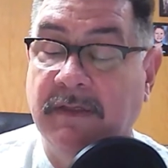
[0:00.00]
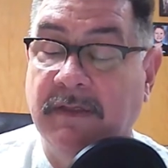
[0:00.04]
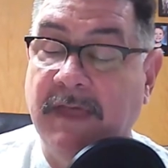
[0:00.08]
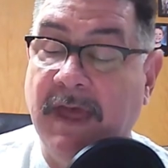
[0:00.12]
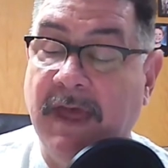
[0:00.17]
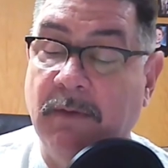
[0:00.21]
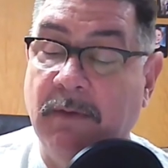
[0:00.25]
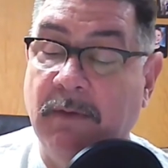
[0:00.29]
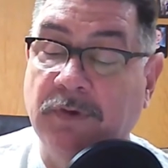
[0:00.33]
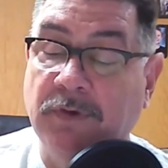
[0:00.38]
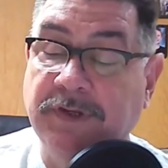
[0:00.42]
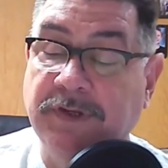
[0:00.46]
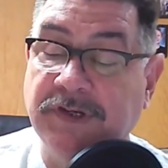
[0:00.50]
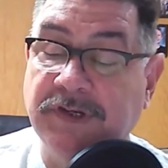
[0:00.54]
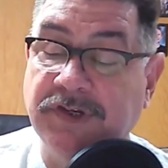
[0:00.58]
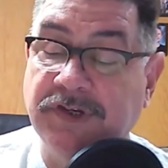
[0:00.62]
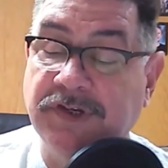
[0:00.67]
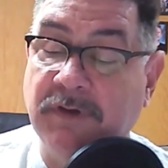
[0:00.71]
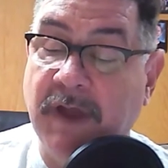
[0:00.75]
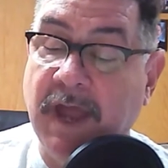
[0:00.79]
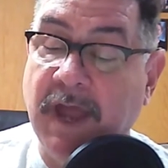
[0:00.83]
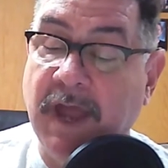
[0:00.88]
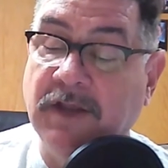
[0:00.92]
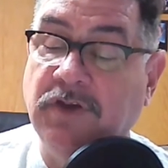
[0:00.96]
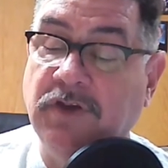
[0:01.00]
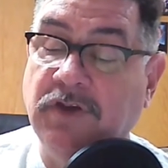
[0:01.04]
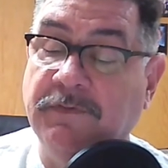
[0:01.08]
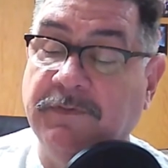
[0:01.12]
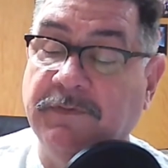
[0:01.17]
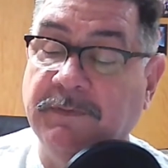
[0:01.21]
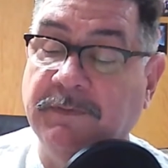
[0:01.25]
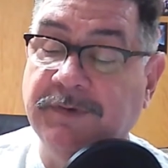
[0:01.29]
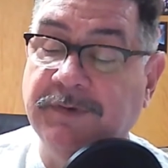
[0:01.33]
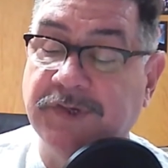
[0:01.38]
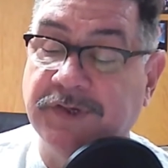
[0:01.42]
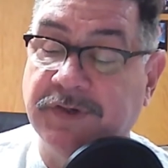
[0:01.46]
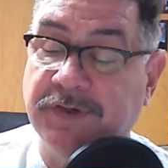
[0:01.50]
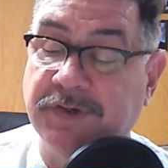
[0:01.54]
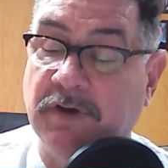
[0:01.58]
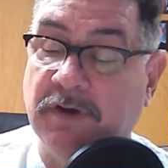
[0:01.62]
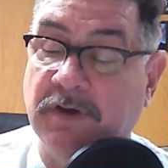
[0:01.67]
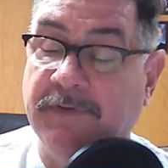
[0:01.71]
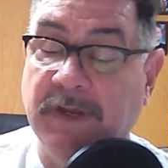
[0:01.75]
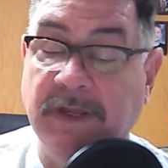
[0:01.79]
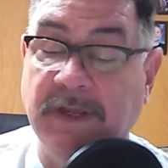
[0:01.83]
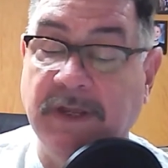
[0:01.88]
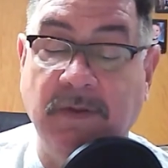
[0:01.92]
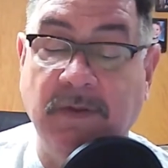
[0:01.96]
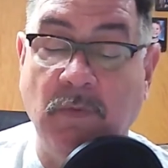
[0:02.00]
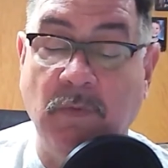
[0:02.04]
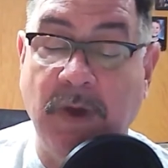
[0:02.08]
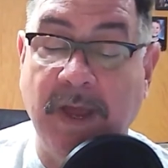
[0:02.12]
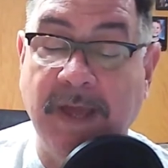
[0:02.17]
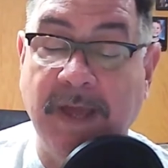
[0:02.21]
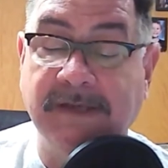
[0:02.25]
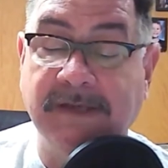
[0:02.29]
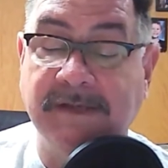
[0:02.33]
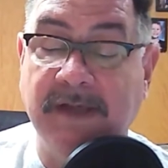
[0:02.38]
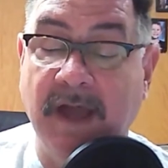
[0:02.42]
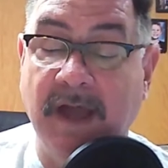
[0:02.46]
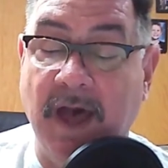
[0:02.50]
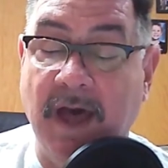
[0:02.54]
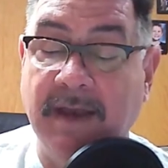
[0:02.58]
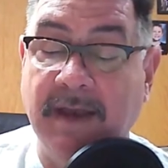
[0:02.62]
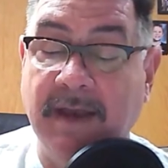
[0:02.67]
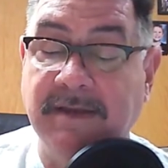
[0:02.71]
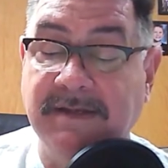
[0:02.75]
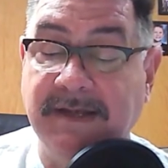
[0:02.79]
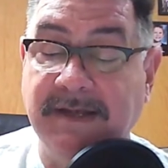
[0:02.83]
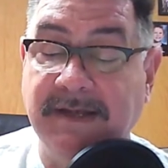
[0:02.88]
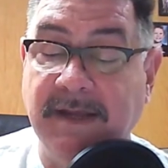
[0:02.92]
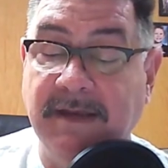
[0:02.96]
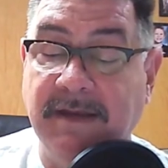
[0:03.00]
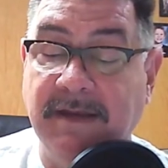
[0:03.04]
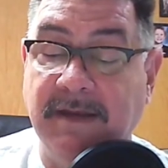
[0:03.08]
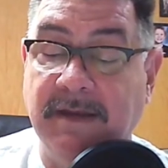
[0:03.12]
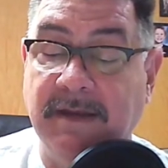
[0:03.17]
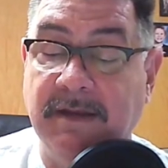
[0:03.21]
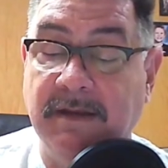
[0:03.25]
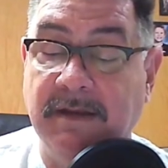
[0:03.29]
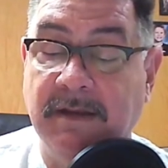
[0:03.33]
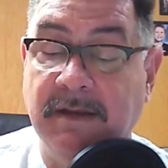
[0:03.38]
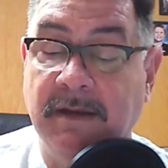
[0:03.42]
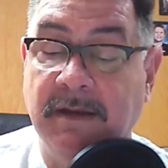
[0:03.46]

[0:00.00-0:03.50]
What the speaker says: that will distract you from serving in the ways God intended.